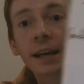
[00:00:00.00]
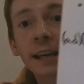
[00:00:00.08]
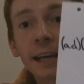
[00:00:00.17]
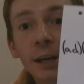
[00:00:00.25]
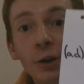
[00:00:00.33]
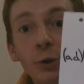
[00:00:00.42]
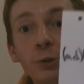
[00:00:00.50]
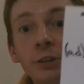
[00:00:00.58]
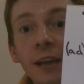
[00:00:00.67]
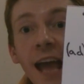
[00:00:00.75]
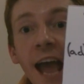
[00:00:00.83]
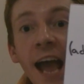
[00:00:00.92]
kills
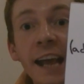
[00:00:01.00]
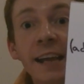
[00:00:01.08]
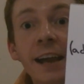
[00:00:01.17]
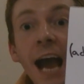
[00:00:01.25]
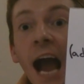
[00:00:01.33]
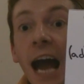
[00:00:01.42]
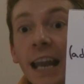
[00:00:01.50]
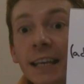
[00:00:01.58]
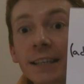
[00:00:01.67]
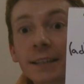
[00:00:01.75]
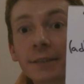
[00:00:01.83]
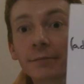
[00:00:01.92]
A,
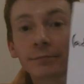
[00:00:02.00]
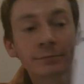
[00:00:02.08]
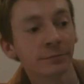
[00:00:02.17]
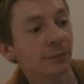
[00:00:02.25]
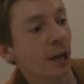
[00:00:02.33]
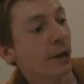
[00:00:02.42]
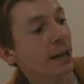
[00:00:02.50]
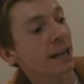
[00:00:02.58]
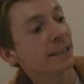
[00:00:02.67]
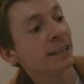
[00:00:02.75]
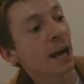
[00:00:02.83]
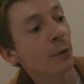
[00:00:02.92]
Alice.
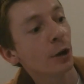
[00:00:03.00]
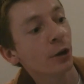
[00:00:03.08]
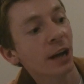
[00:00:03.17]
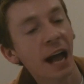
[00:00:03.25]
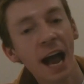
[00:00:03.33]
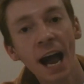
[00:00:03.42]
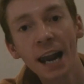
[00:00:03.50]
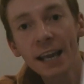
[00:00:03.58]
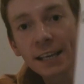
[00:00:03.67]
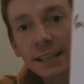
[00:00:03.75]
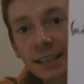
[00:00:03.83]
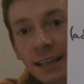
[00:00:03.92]
Okay, now we look at
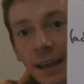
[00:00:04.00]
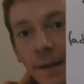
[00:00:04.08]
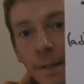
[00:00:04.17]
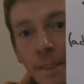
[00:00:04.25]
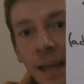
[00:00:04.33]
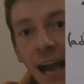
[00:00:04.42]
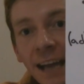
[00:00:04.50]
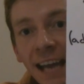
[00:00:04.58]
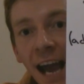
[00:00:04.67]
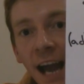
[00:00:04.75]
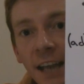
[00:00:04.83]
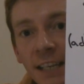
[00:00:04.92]
Alice, and
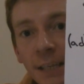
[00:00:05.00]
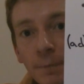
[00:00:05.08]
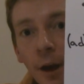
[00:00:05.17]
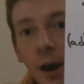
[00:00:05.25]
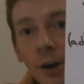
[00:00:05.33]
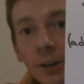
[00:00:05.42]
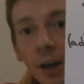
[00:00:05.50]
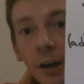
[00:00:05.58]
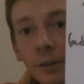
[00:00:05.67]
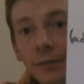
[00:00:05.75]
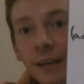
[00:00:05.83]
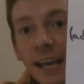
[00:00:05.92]
Alice's
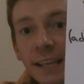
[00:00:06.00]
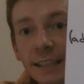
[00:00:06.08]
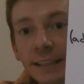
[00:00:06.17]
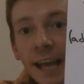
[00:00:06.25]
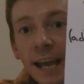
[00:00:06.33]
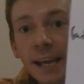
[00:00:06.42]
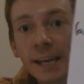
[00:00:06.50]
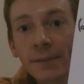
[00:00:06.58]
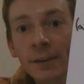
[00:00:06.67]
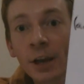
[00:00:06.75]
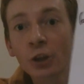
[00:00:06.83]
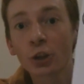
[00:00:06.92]
partner is
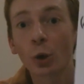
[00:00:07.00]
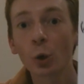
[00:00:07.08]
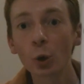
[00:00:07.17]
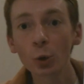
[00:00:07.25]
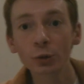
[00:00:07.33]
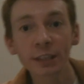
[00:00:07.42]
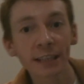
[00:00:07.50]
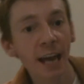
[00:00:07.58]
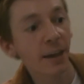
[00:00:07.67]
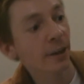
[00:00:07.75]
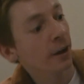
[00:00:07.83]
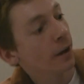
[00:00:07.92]
Dave. So
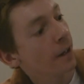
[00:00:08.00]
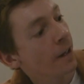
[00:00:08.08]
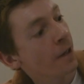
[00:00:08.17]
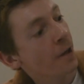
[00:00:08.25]
altogether,